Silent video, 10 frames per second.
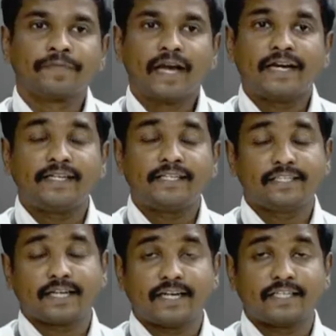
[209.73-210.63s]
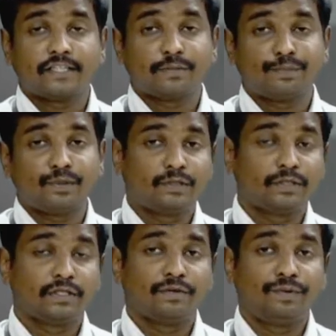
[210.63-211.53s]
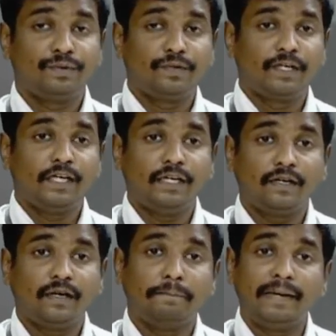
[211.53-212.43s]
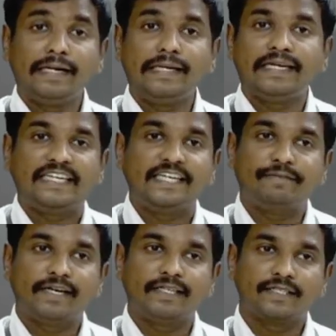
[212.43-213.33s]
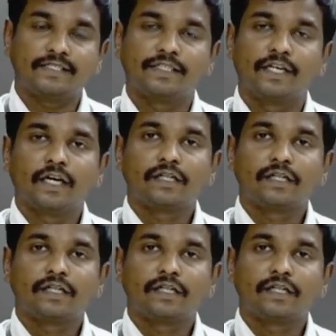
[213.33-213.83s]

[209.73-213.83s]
and it can support 15 million devices